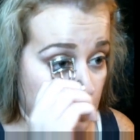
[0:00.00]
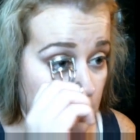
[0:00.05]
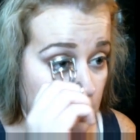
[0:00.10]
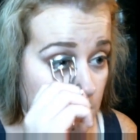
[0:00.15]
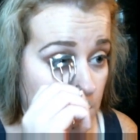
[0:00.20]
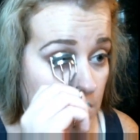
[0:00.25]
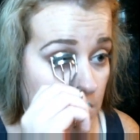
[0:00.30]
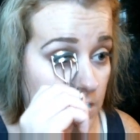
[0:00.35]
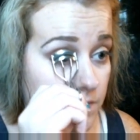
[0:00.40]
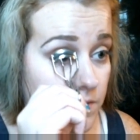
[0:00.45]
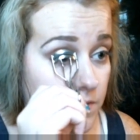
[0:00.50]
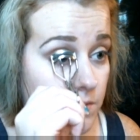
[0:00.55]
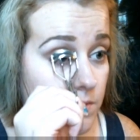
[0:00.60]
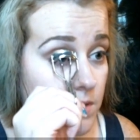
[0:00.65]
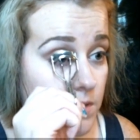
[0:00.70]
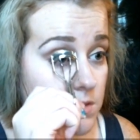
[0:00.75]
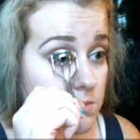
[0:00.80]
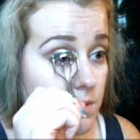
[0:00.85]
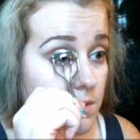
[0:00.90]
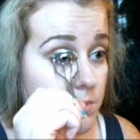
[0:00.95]
And if you
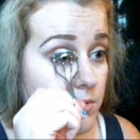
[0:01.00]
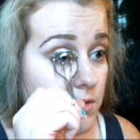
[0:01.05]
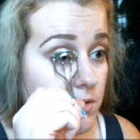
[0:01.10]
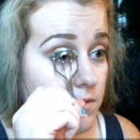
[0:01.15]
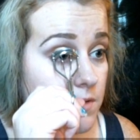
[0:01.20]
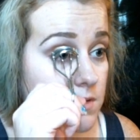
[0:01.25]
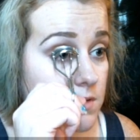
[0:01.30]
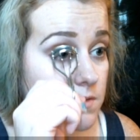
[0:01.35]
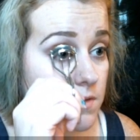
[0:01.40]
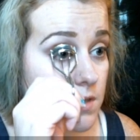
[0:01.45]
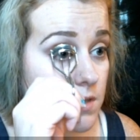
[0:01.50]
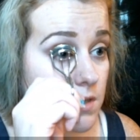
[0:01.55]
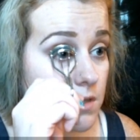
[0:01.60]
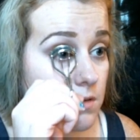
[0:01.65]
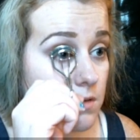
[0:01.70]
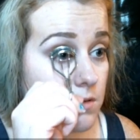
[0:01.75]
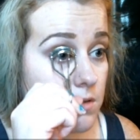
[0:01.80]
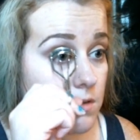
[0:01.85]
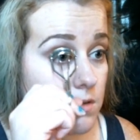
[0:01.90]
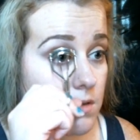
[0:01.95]
watch my previous video,
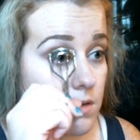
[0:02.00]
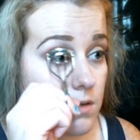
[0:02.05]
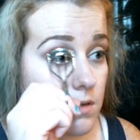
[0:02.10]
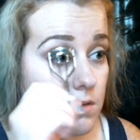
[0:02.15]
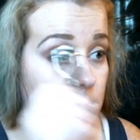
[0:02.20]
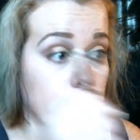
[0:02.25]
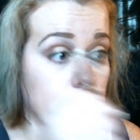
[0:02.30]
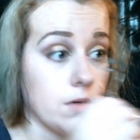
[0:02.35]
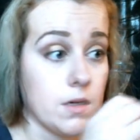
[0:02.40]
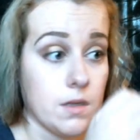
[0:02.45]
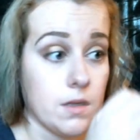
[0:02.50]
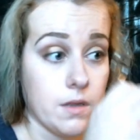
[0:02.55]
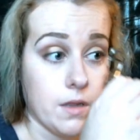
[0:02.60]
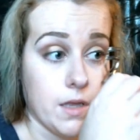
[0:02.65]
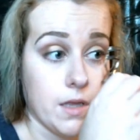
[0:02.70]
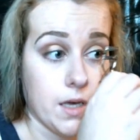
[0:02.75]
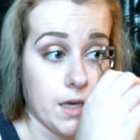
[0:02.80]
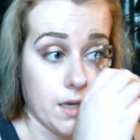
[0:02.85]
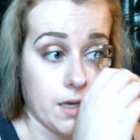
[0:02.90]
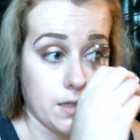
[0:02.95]
you know
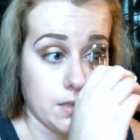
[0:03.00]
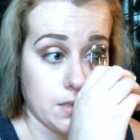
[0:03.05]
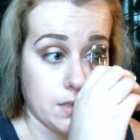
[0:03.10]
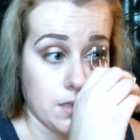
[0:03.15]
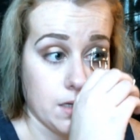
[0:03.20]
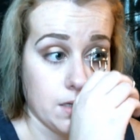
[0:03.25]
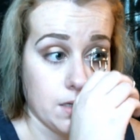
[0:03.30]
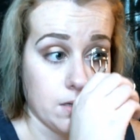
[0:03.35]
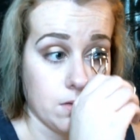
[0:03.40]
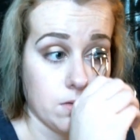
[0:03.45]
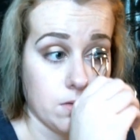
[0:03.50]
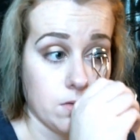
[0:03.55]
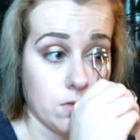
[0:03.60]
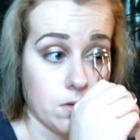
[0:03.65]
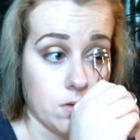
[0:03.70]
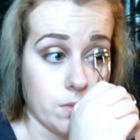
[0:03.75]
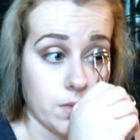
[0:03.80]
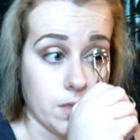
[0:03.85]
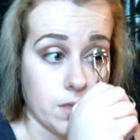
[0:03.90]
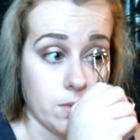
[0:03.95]
that I don't
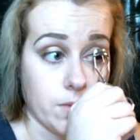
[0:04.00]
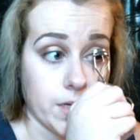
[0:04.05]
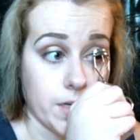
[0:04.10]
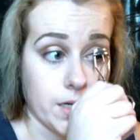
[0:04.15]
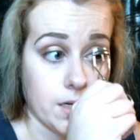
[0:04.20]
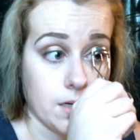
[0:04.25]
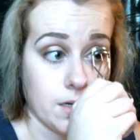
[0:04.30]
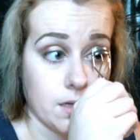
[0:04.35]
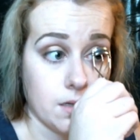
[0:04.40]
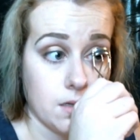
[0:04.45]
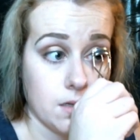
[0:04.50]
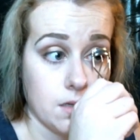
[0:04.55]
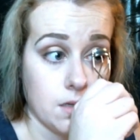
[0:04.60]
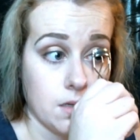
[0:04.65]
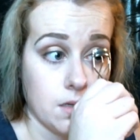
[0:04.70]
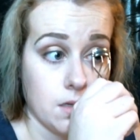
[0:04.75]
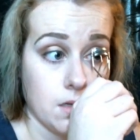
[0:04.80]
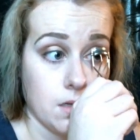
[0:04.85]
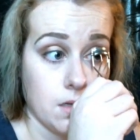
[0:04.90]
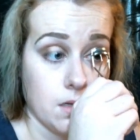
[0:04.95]
normally wear
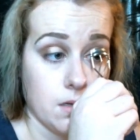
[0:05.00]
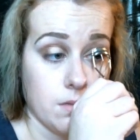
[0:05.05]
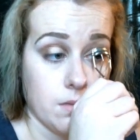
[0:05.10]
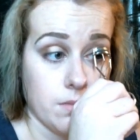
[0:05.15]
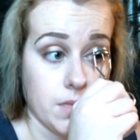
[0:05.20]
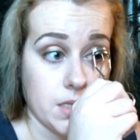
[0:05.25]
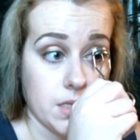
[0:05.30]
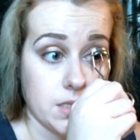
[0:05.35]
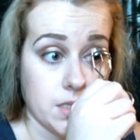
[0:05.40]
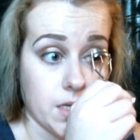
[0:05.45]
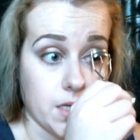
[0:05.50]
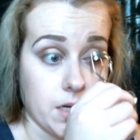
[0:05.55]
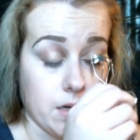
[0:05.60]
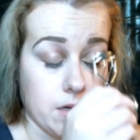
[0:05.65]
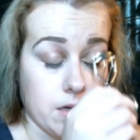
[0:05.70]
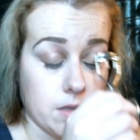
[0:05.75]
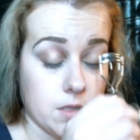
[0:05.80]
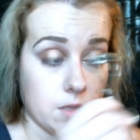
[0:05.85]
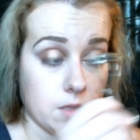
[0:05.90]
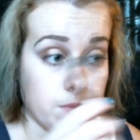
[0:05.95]

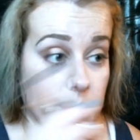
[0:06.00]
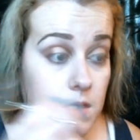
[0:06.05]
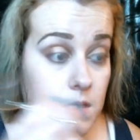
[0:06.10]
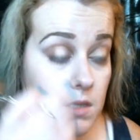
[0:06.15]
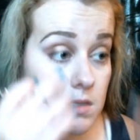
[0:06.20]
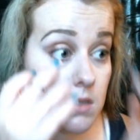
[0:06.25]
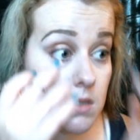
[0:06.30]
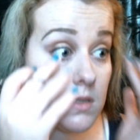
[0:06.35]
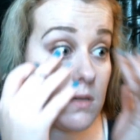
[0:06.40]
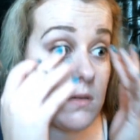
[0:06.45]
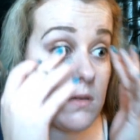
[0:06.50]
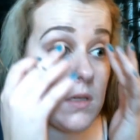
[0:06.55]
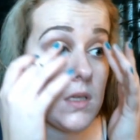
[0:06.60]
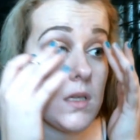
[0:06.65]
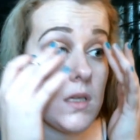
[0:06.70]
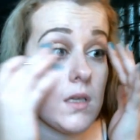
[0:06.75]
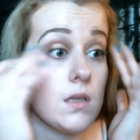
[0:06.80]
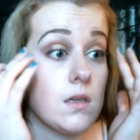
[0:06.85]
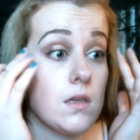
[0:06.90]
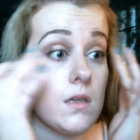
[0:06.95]
mascara just because I don't need
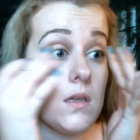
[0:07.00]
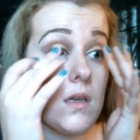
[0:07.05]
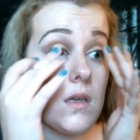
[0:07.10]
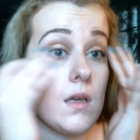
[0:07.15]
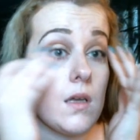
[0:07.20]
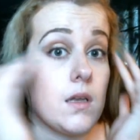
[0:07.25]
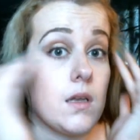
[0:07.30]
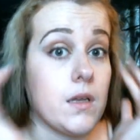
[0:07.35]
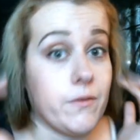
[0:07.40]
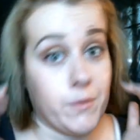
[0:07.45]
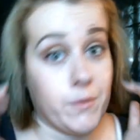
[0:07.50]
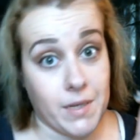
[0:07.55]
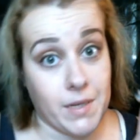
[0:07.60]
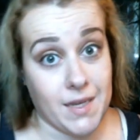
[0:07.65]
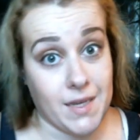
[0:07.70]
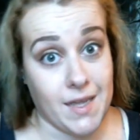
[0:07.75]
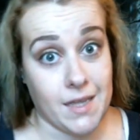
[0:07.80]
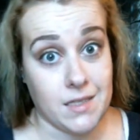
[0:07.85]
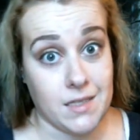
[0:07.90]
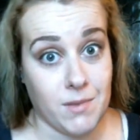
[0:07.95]
it, and everybody
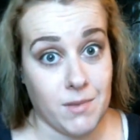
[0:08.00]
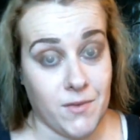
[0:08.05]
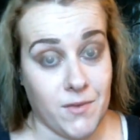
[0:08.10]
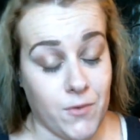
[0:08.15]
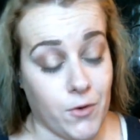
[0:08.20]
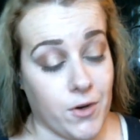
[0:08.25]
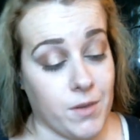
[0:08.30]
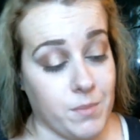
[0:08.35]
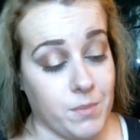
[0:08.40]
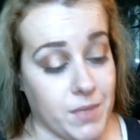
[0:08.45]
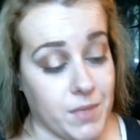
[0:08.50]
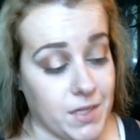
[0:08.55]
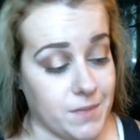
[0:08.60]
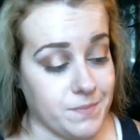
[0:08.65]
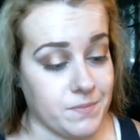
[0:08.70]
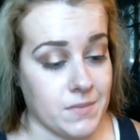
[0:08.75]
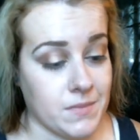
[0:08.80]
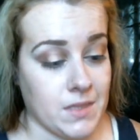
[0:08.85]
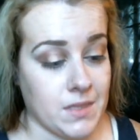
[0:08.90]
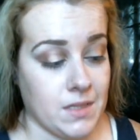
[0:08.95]
hates me for it, but
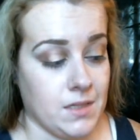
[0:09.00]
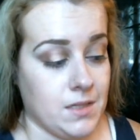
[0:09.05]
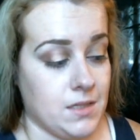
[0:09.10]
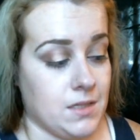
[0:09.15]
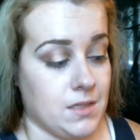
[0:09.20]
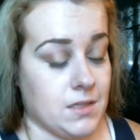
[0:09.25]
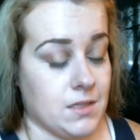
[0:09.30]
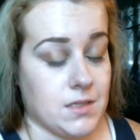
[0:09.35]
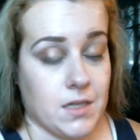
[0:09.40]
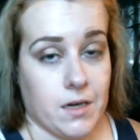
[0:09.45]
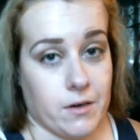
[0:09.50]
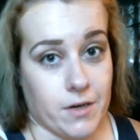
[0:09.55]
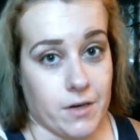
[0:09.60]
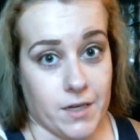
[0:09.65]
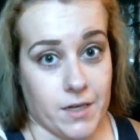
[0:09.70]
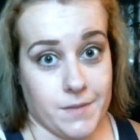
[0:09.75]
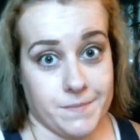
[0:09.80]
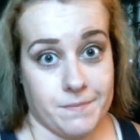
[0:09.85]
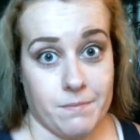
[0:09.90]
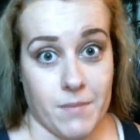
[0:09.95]
sorry,
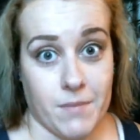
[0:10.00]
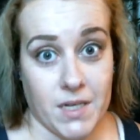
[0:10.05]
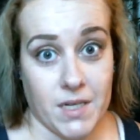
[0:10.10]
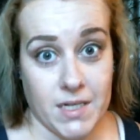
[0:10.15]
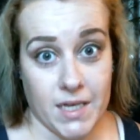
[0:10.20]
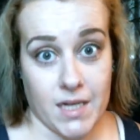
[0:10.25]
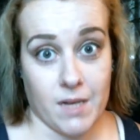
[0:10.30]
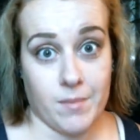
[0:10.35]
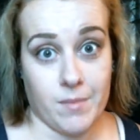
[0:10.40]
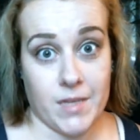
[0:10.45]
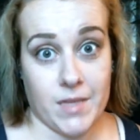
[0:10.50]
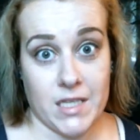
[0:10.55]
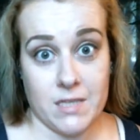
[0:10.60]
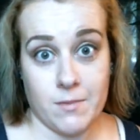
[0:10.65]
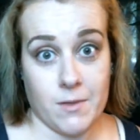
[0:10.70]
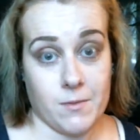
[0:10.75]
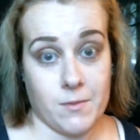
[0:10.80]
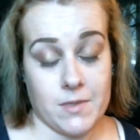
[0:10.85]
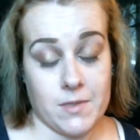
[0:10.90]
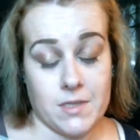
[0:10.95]
my daddy blessed
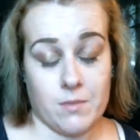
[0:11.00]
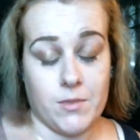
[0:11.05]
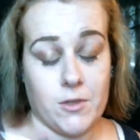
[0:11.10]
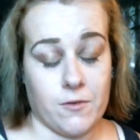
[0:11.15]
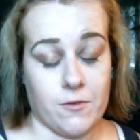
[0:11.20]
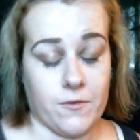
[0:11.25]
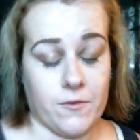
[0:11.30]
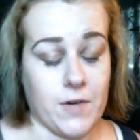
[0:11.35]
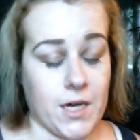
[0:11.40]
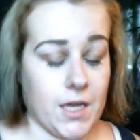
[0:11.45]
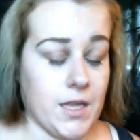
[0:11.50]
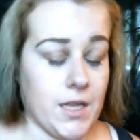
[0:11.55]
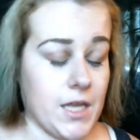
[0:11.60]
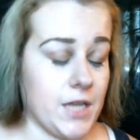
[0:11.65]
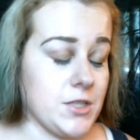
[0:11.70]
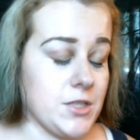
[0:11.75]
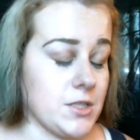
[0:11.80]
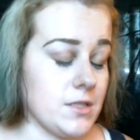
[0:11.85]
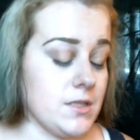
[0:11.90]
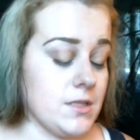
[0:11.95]
me with some beautiful
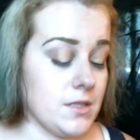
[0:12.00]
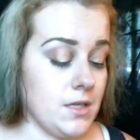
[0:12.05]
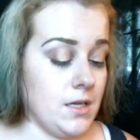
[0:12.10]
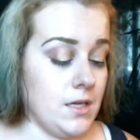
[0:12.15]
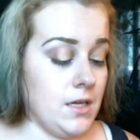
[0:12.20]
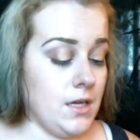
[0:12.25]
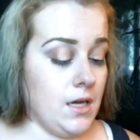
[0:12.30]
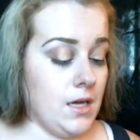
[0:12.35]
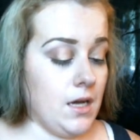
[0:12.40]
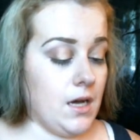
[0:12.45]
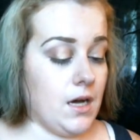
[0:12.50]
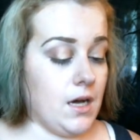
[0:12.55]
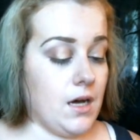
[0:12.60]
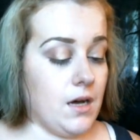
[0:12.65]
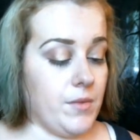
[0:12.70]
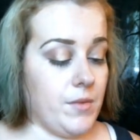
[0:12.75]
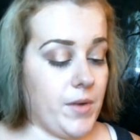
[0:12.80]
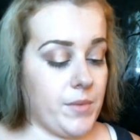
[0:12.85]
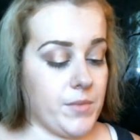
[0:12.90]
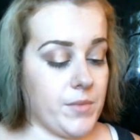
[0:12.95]
eyelashes.
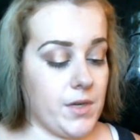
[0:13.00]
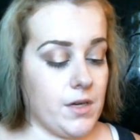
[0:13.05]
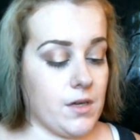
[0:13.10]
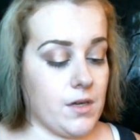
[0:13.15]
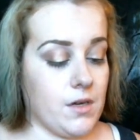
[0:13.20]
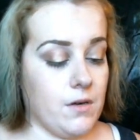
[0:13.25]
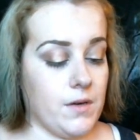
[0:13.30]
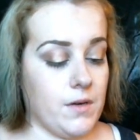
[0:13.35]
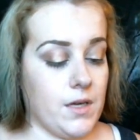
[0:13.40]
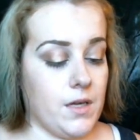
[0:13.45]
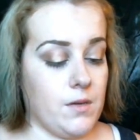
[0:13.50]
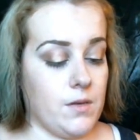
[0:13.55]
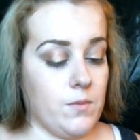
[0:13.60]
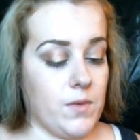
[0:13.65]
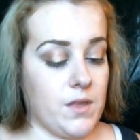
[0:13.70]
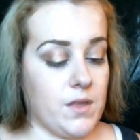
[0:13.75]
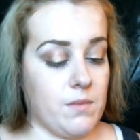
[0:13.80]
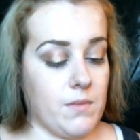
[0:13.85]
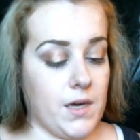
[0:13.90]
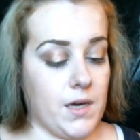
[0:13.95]
I'm going to go in
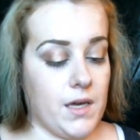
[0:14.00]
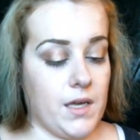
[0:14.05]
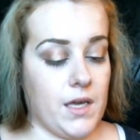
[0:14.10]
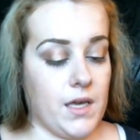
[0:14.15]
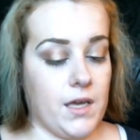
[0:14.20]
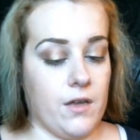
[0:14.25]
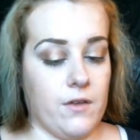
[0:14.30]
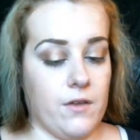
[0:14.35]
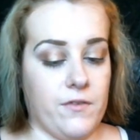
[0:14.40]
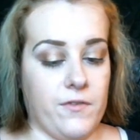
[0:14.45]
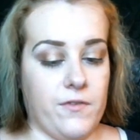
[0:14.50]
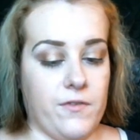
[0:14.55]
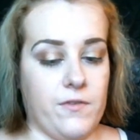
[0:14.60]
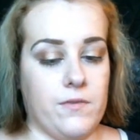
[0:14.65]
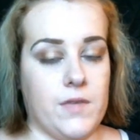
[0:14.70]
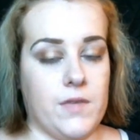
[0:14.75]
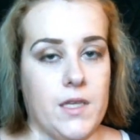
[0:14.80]
with my e.l.f.